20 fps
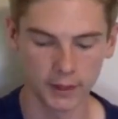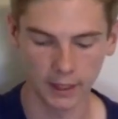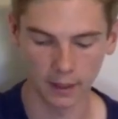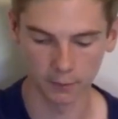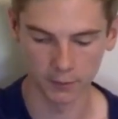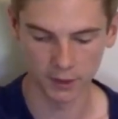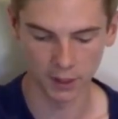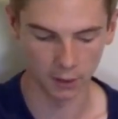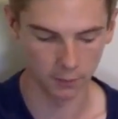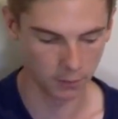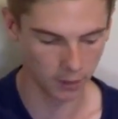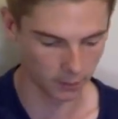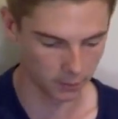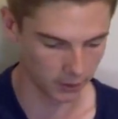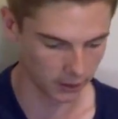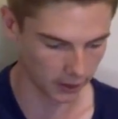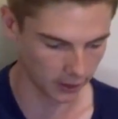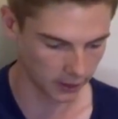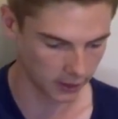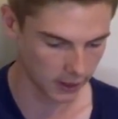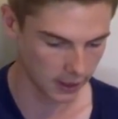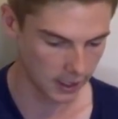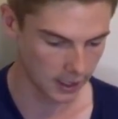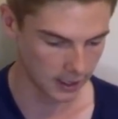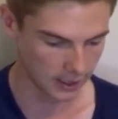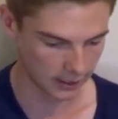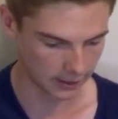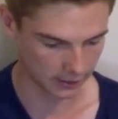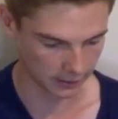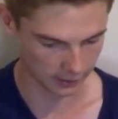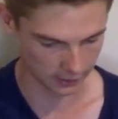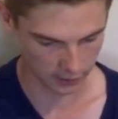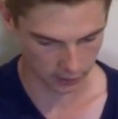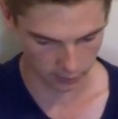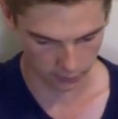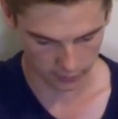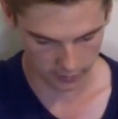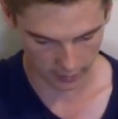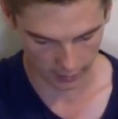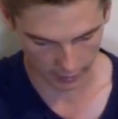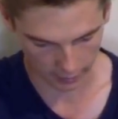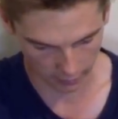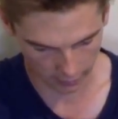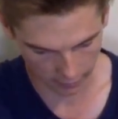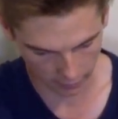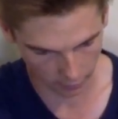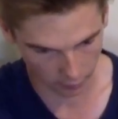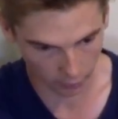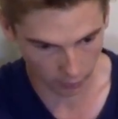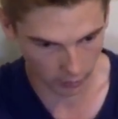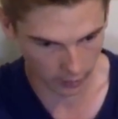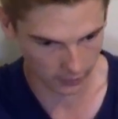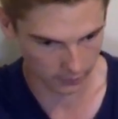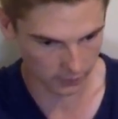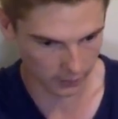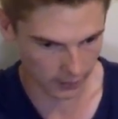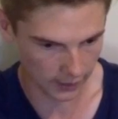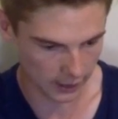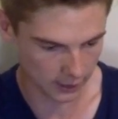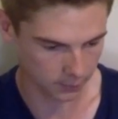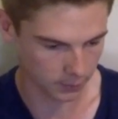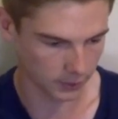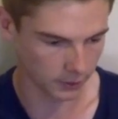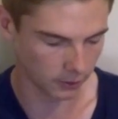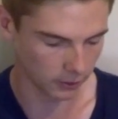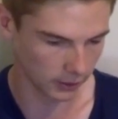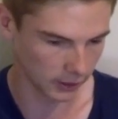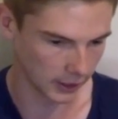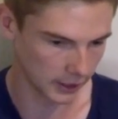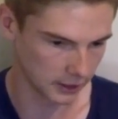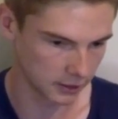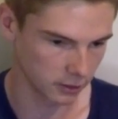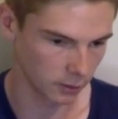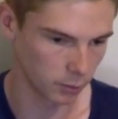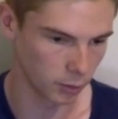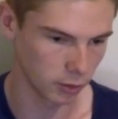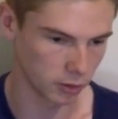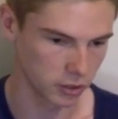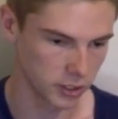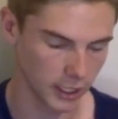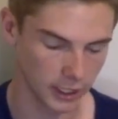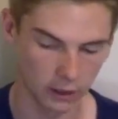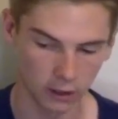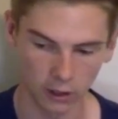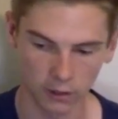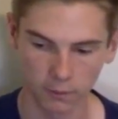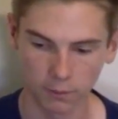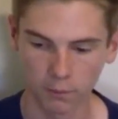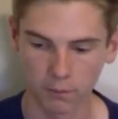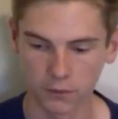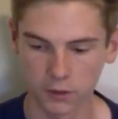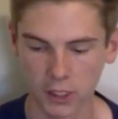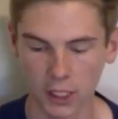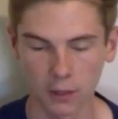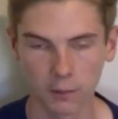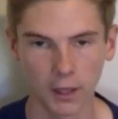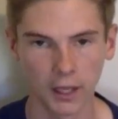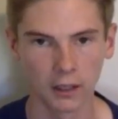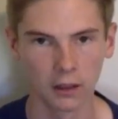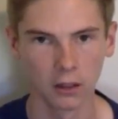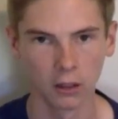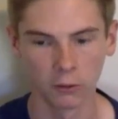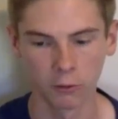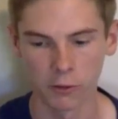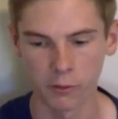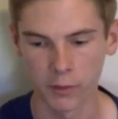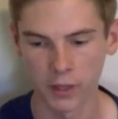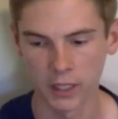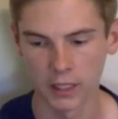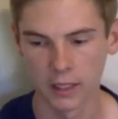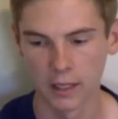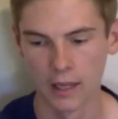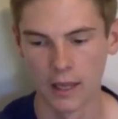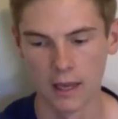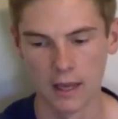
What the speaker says: become so popular in the cod scene. Alright, last but not least, I brought a chatterbait along with me.